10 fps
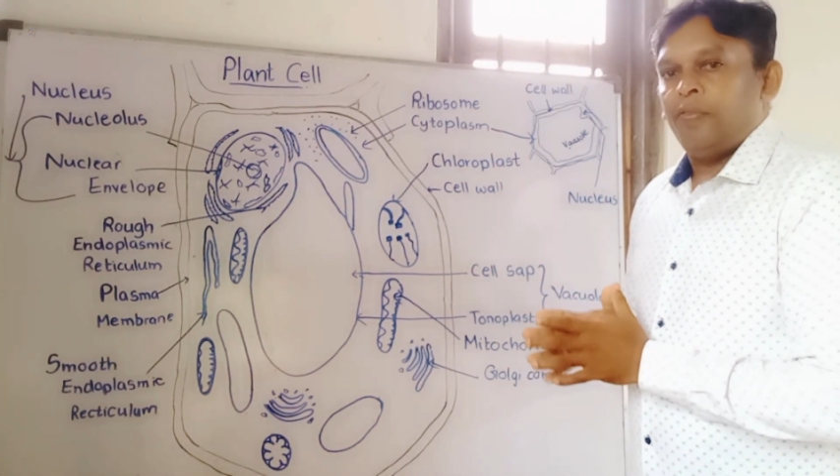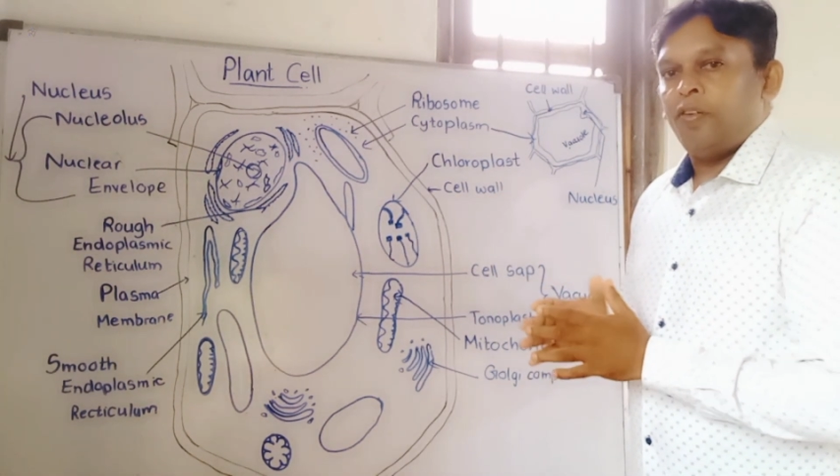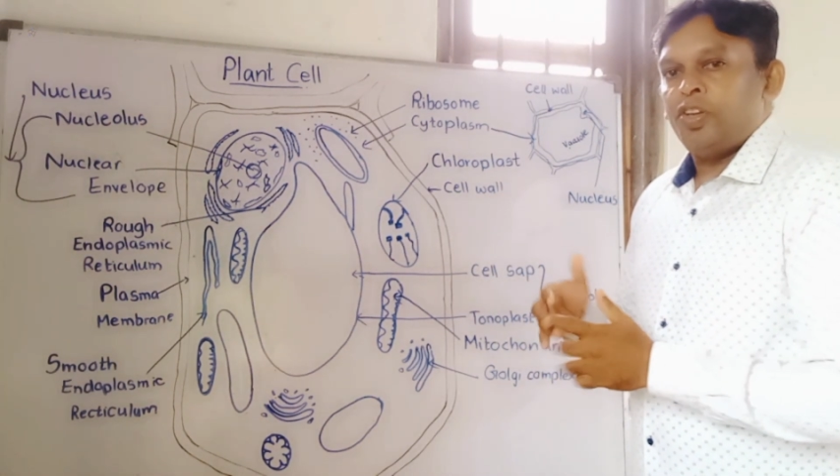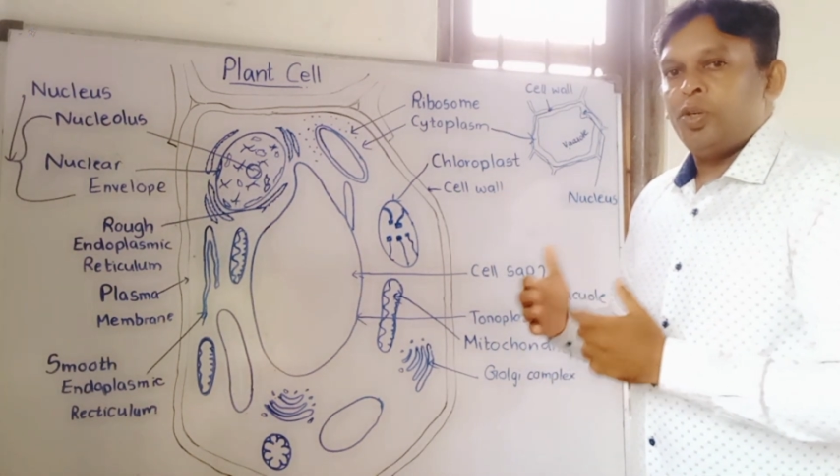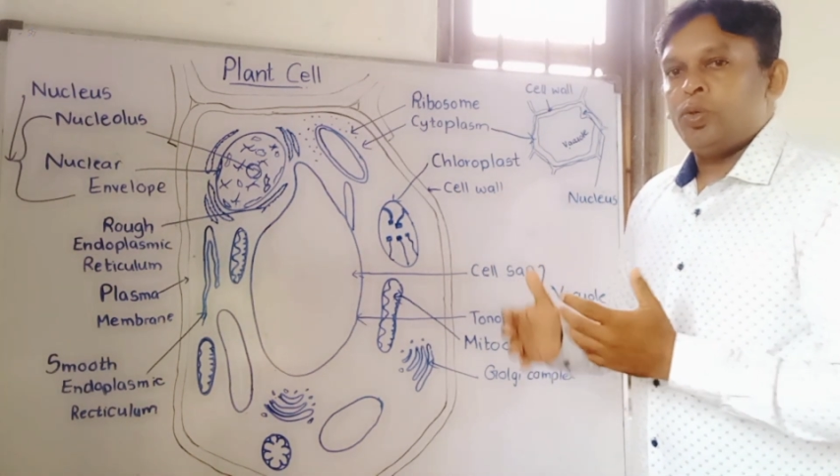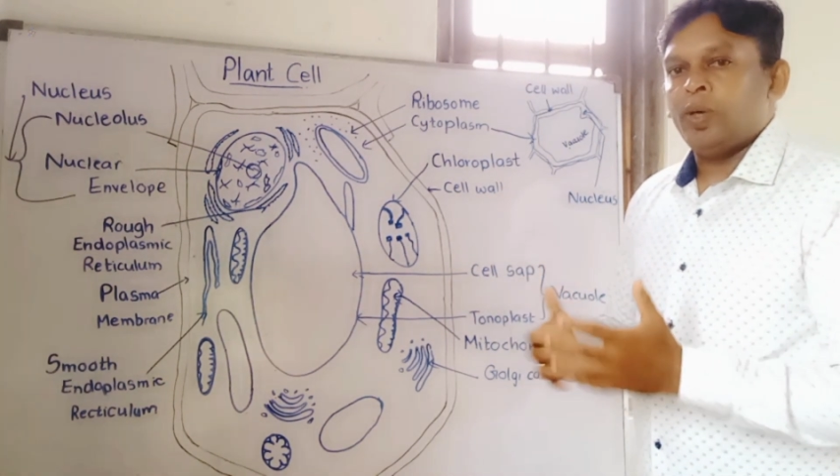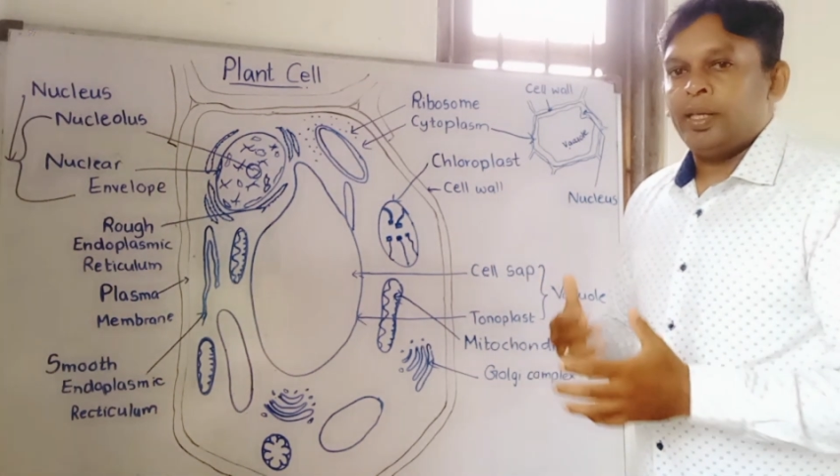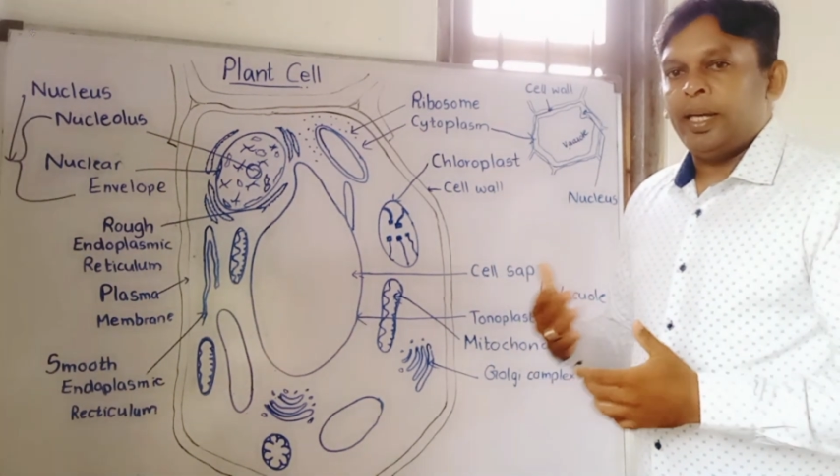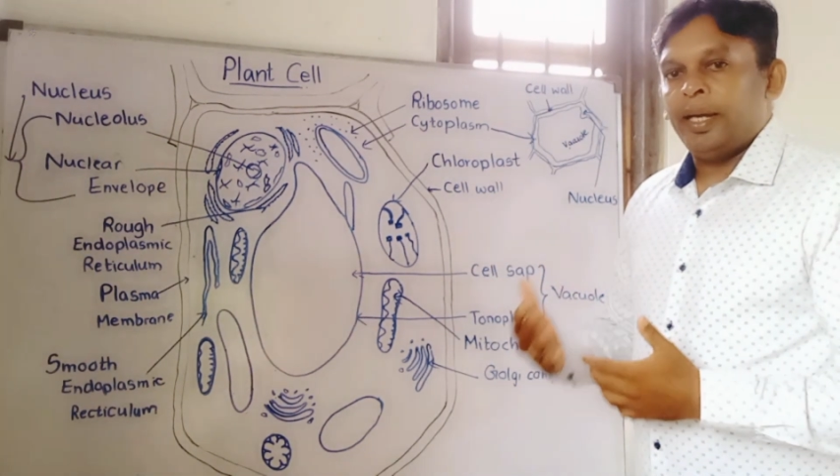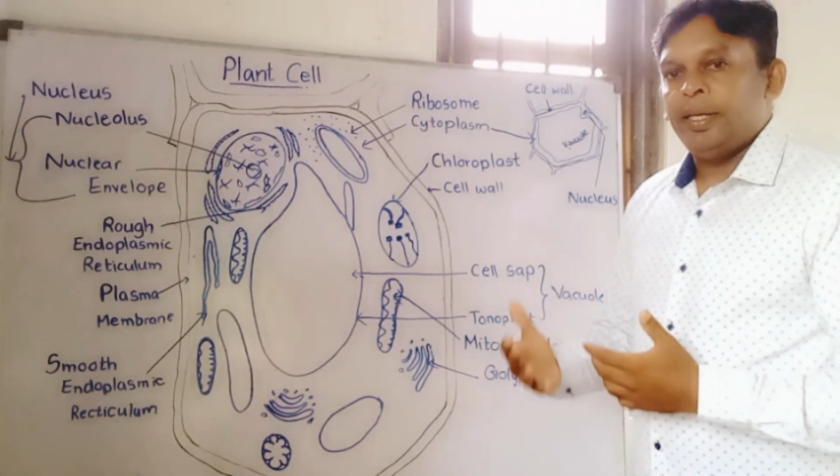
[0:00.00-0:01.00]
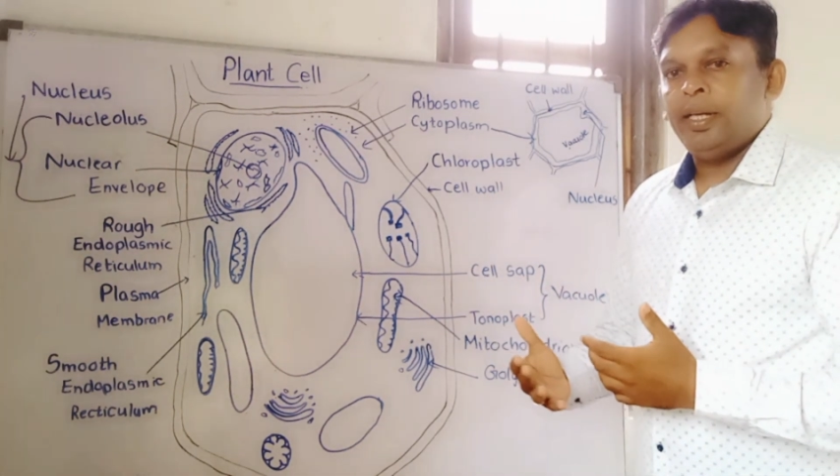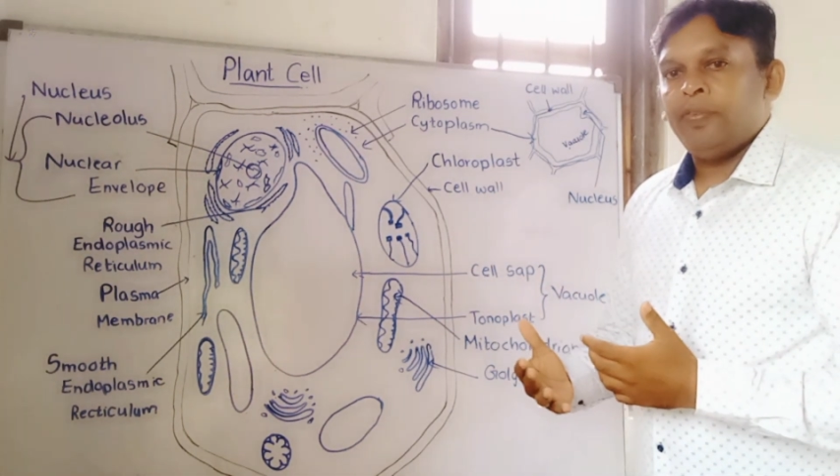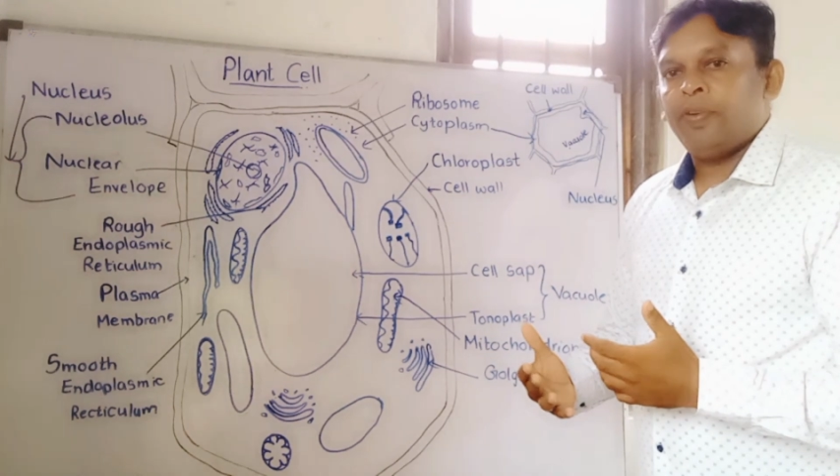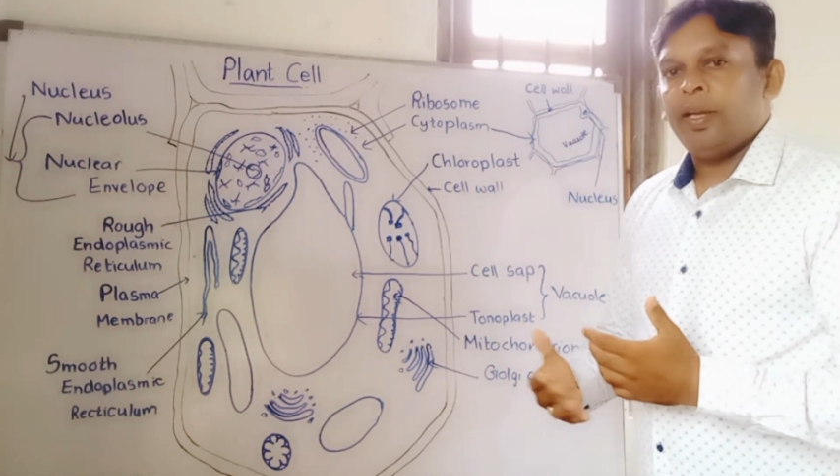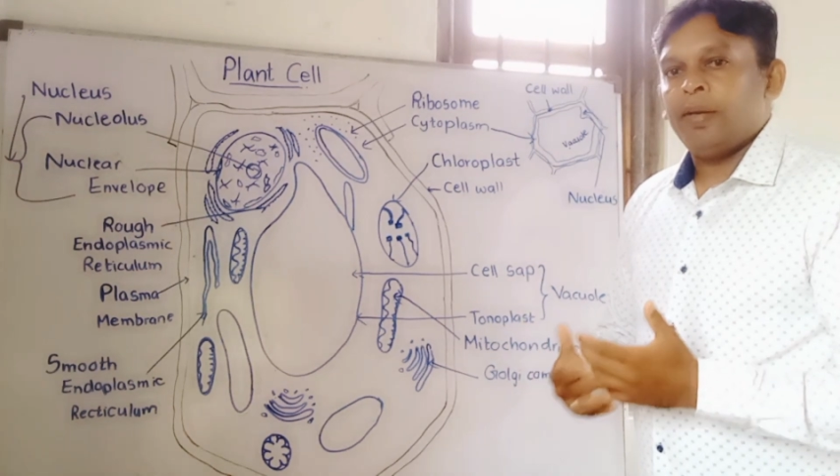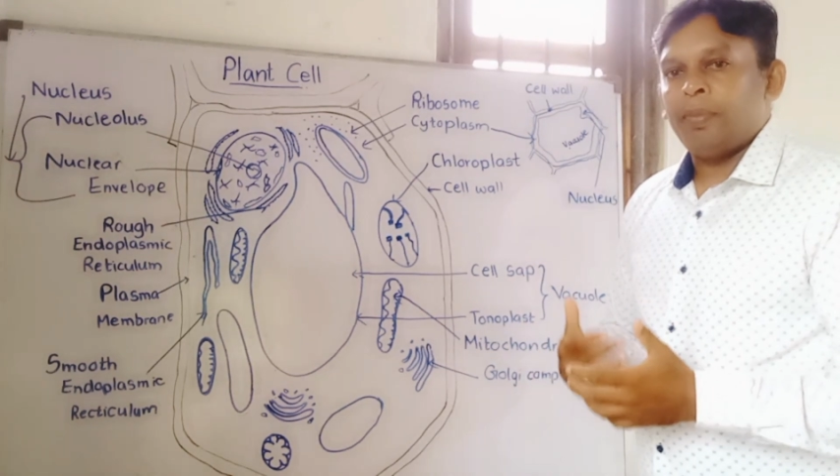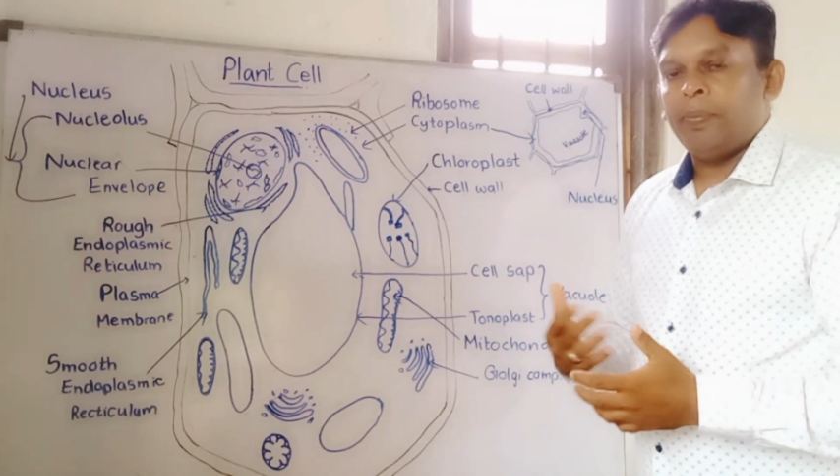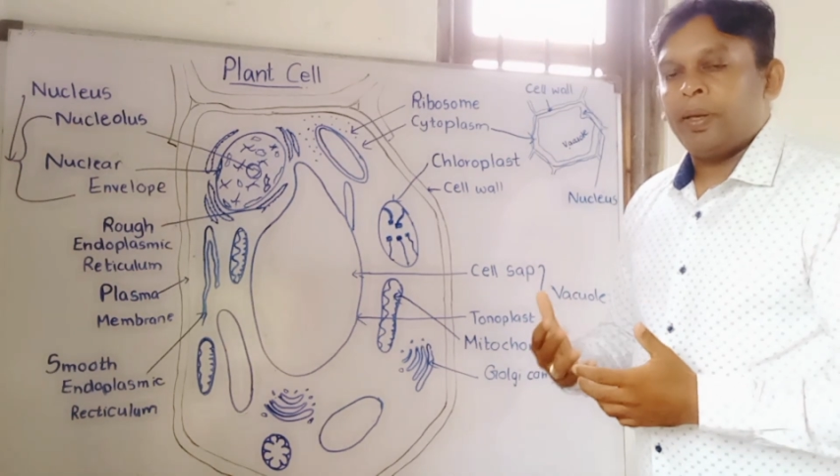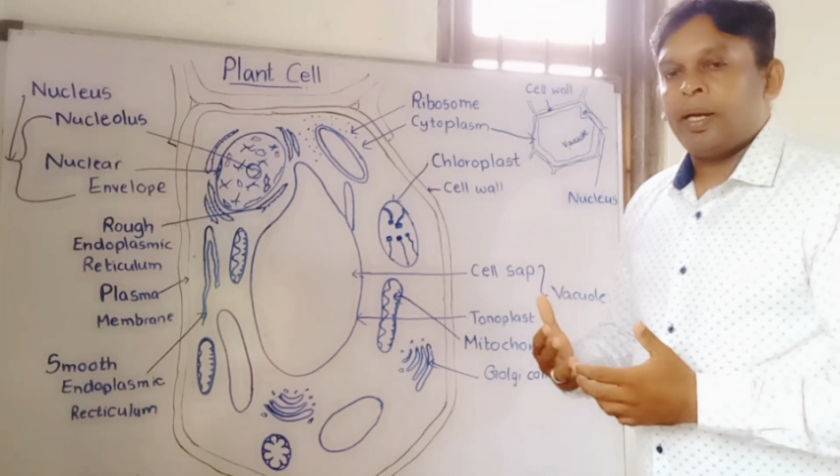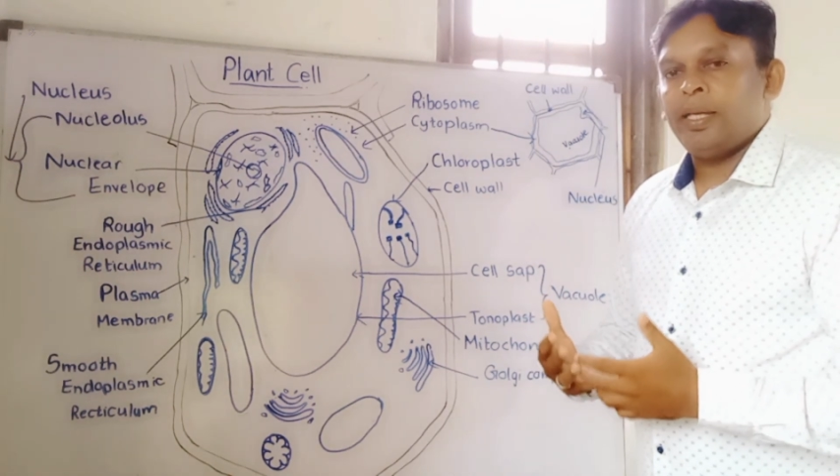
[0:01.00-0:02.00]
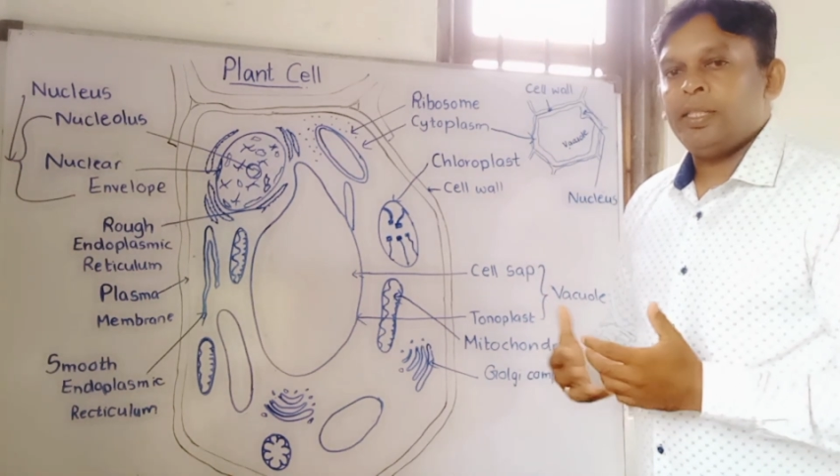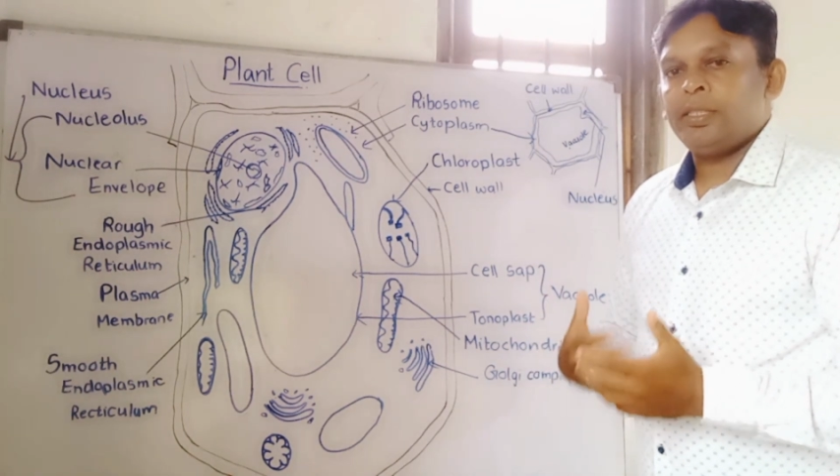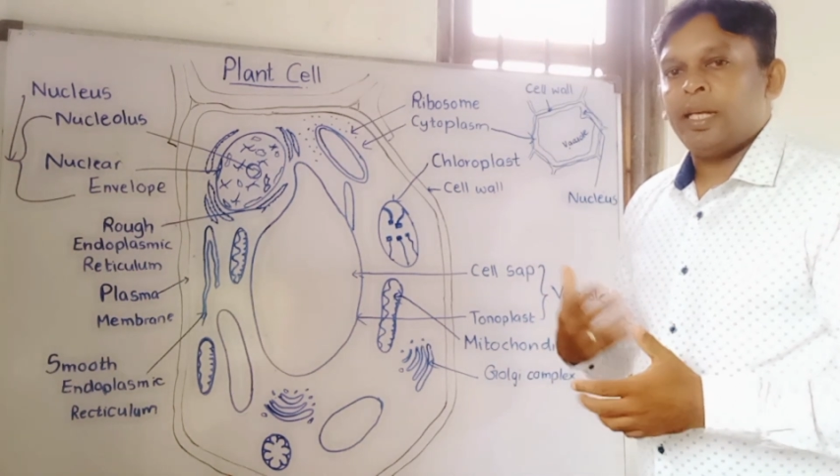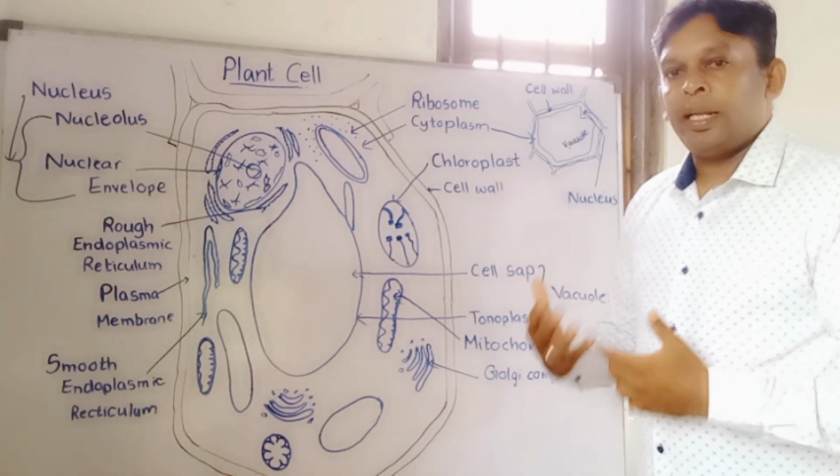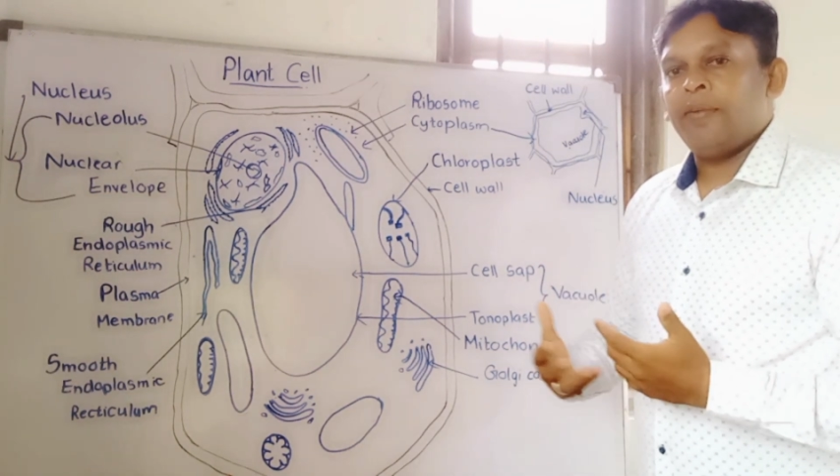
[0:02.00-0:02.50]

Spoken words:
For you to identify and memorize each and